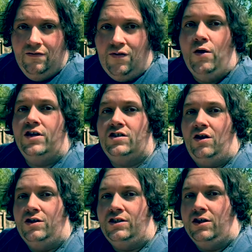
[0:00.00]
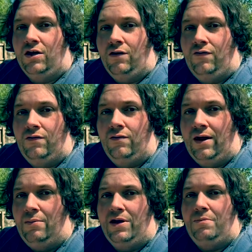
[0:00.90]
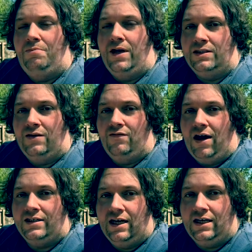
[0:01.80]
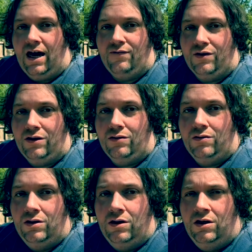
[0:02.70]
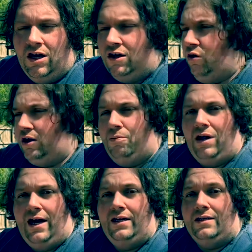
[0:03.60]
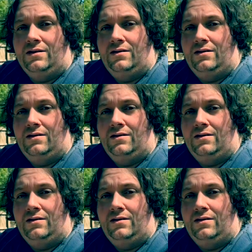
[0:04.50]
Focus on yourself. That'd be the best advice I got for you. And quit complaining.